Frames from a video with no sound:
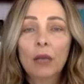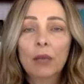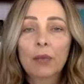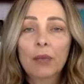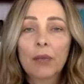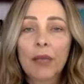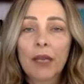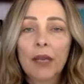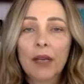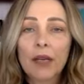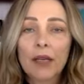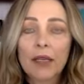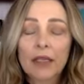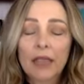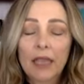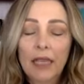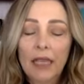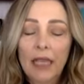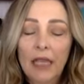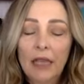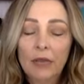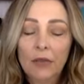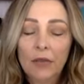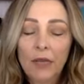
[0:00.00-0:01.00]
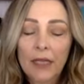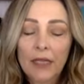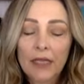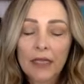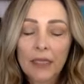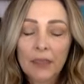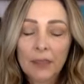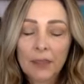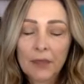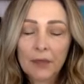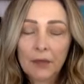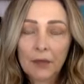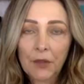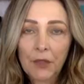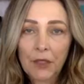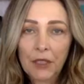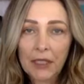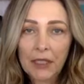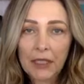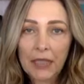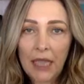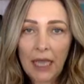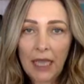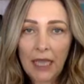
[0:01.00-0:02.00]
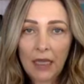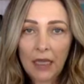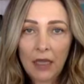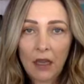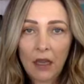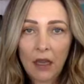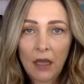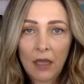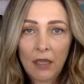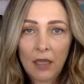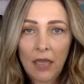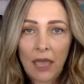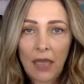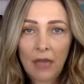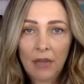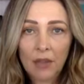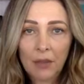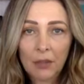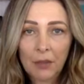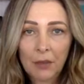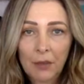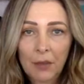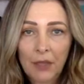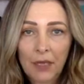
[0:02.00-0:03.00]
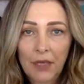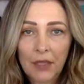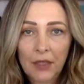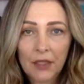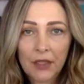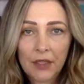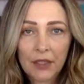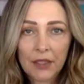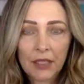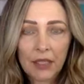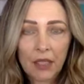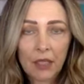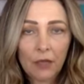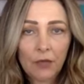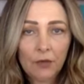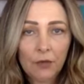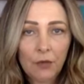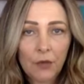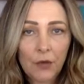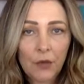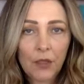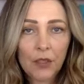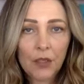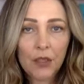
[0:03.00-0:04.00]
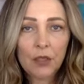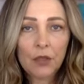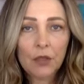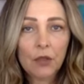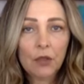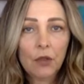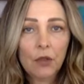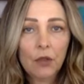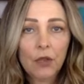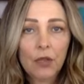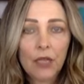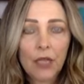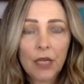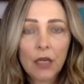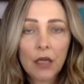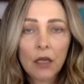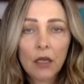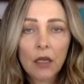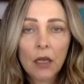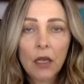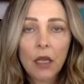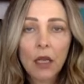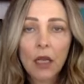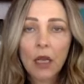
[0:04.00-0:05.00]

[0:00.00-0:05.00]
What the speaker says: parents, I have great tips for you today on how to prepare yourself for the new school year.